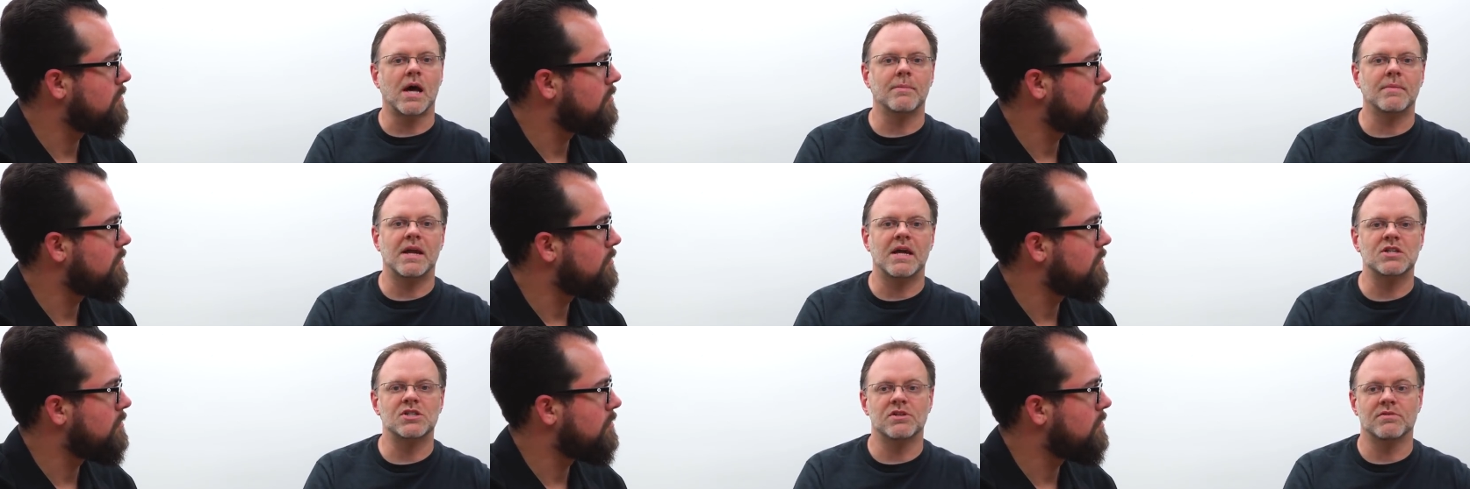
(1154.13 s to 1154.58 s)

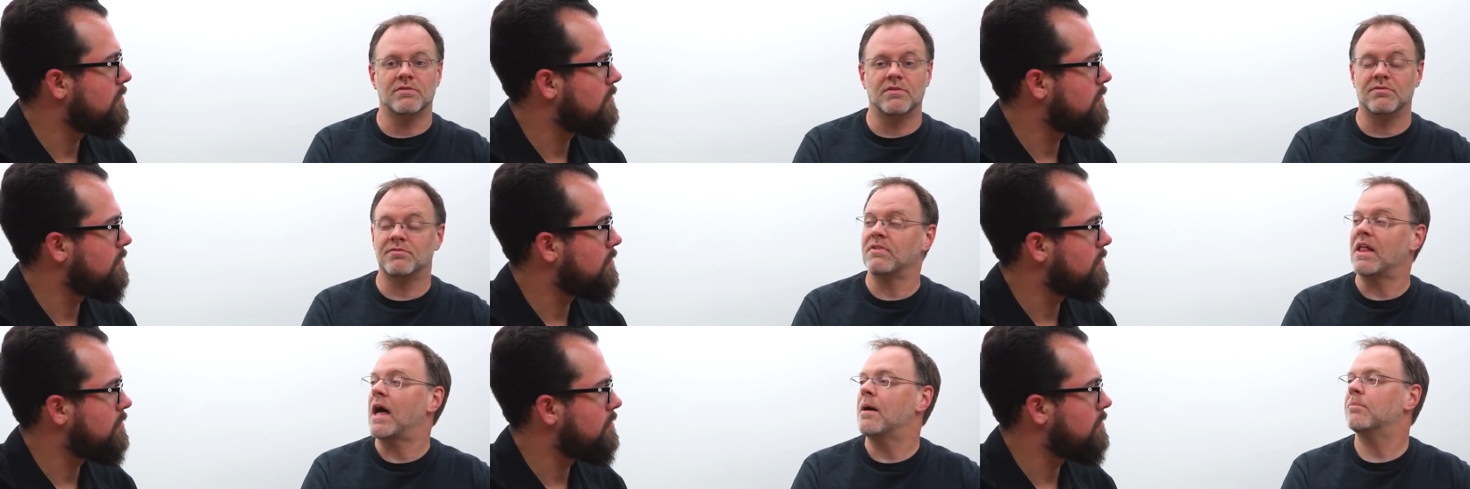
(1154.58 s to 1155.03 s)

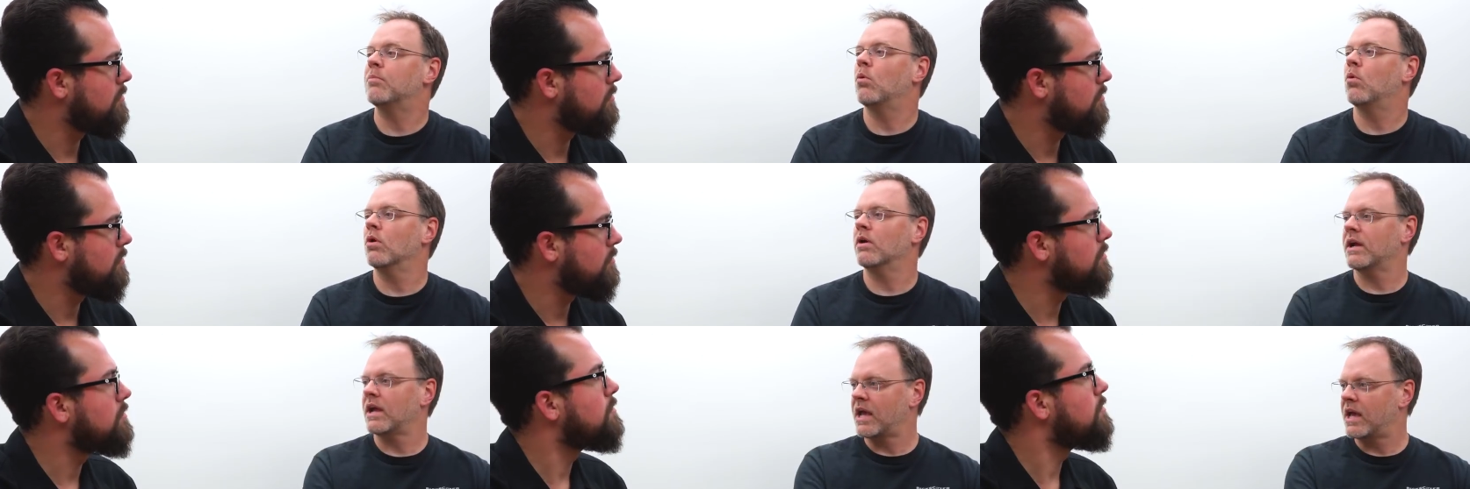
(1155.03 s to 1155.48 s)
Speaker 1: combination of a
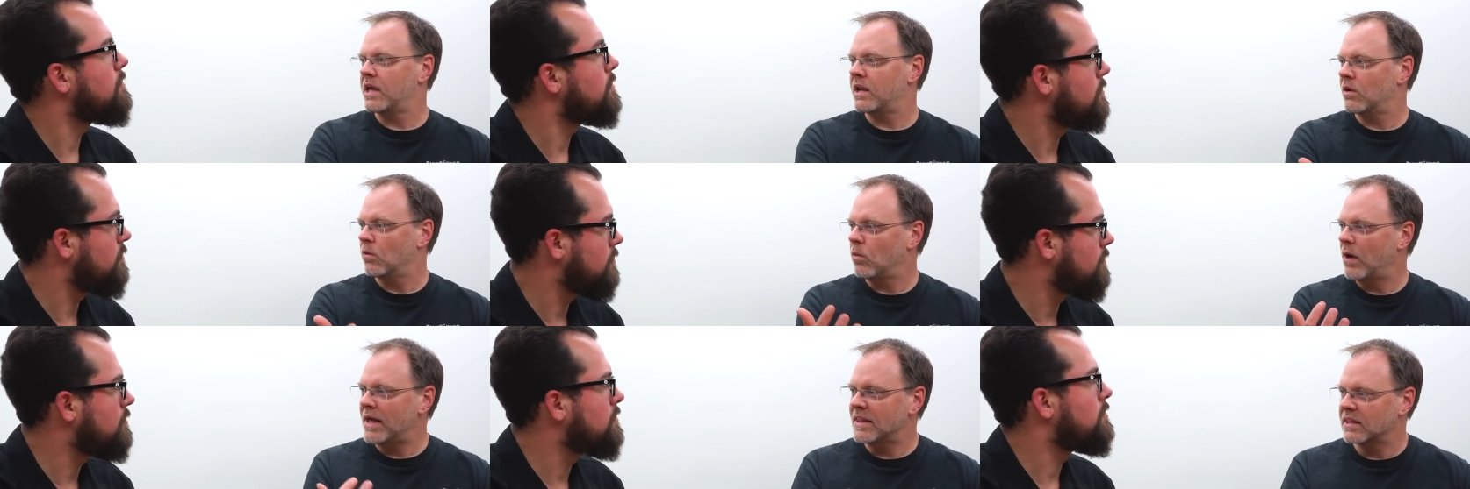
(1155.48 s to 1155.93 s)
flat port
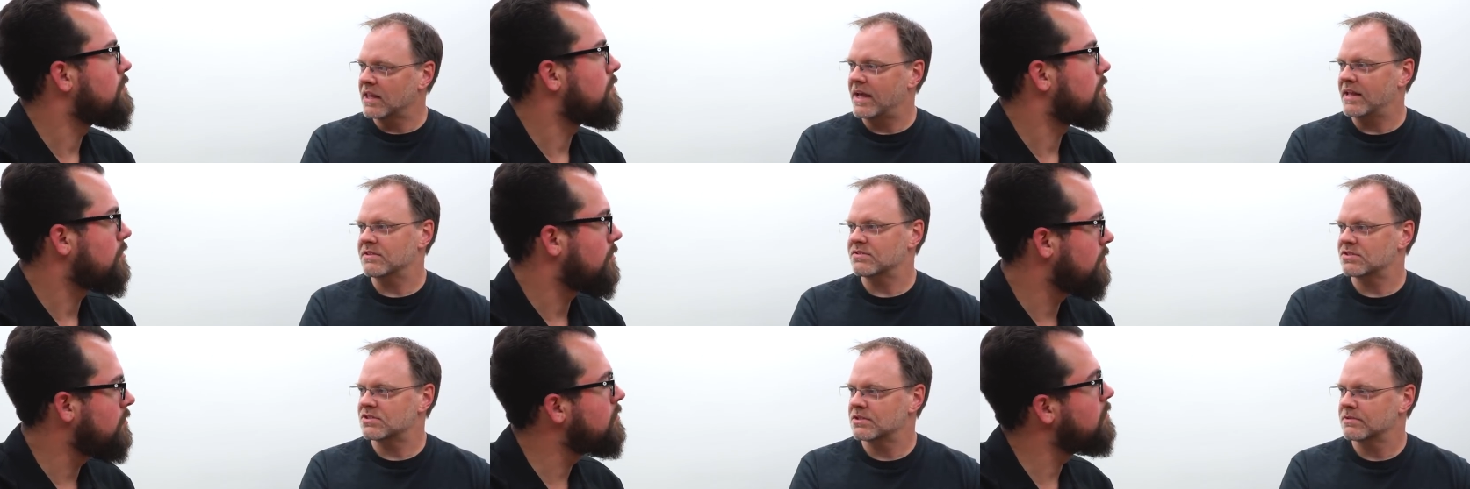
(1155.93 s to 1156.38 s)
and a wet
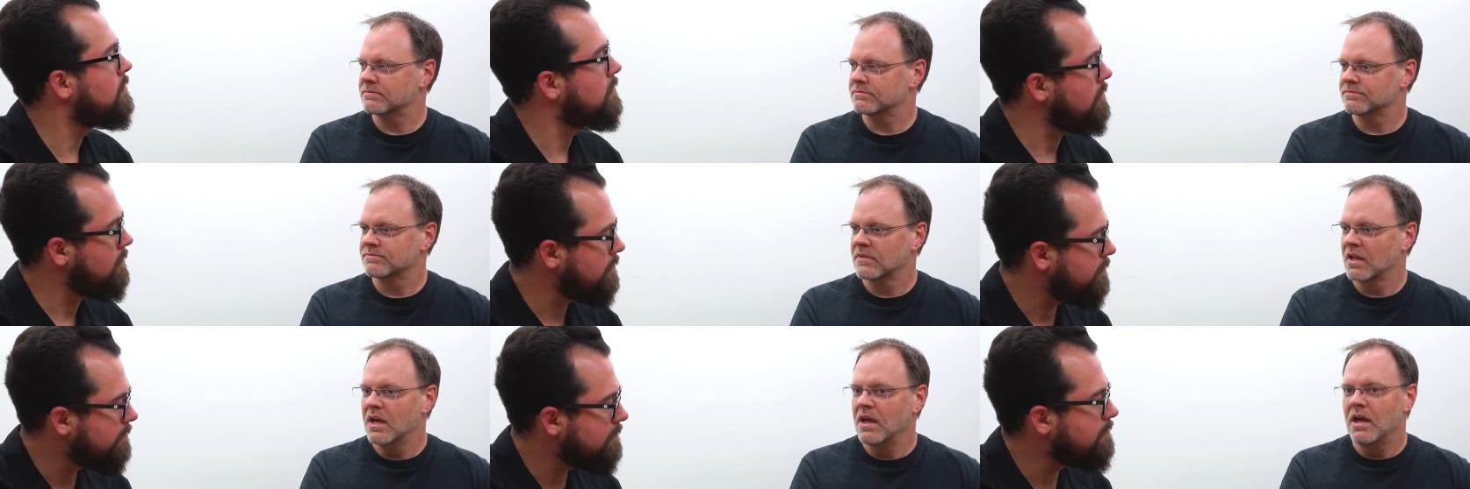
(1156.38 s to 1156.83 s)
lens.
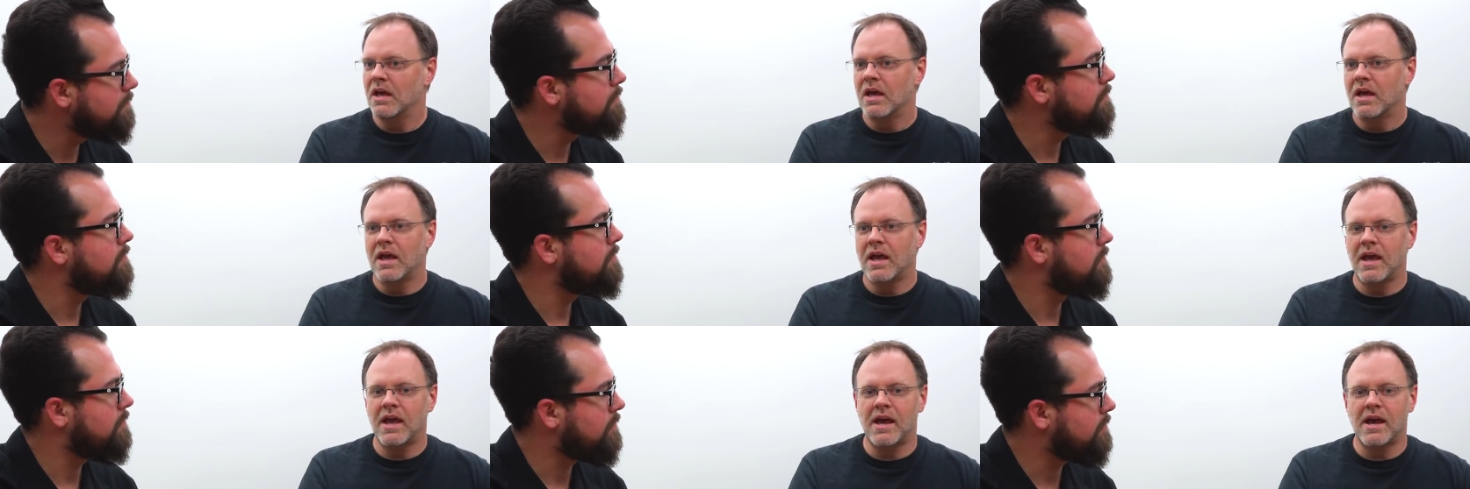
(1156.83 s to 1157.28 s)
Mm-hmm.
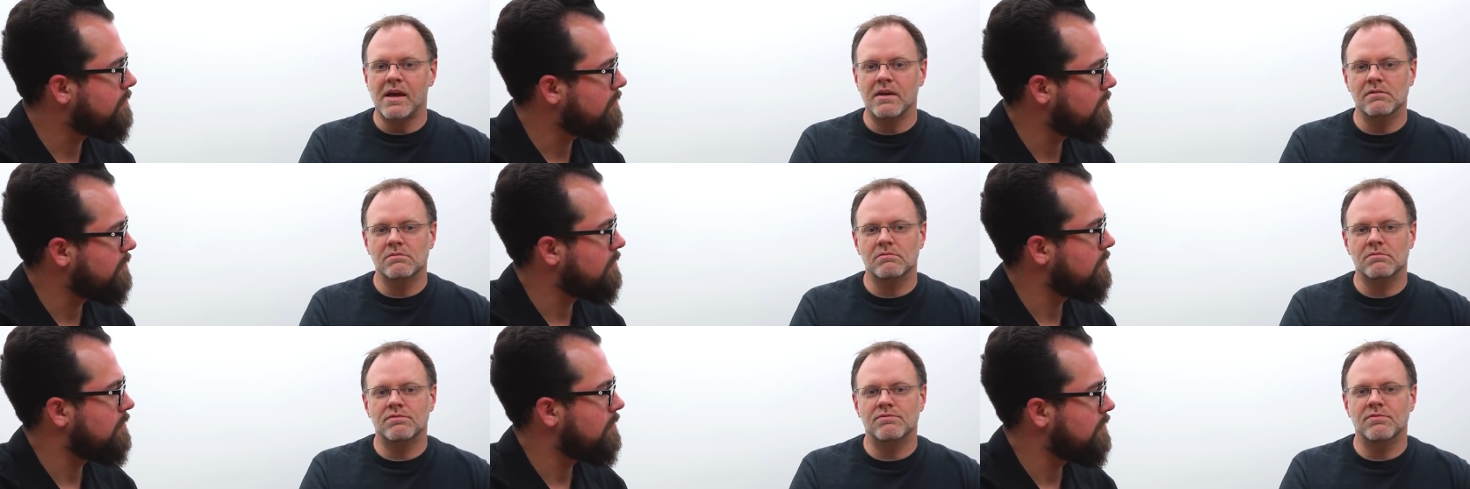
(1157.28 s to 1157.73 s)

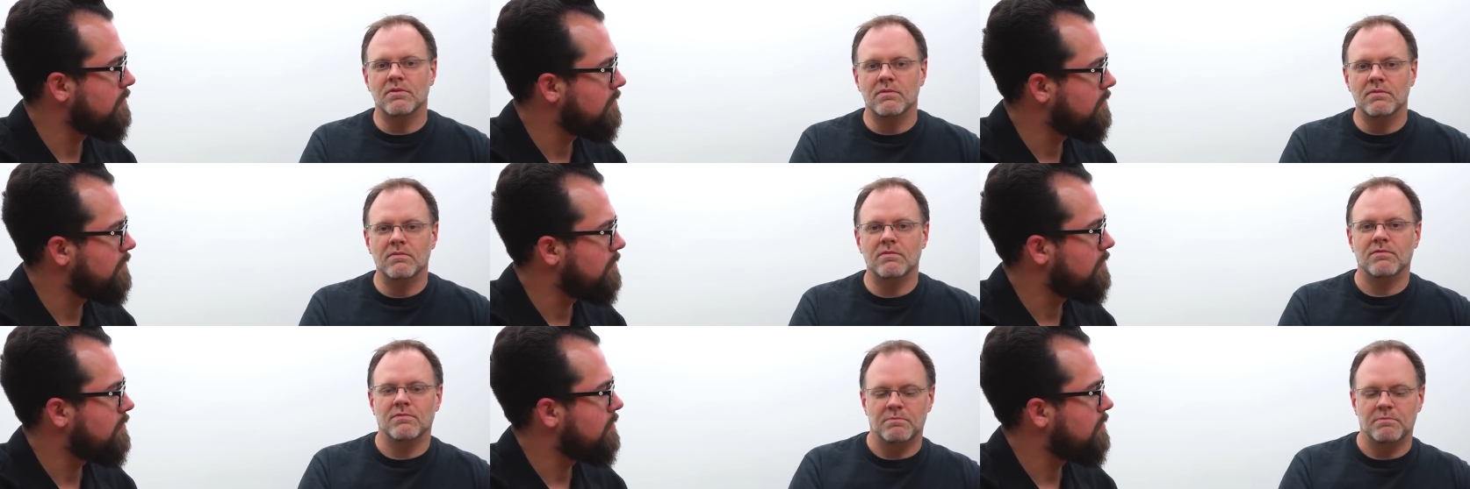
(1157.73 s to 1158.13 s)
And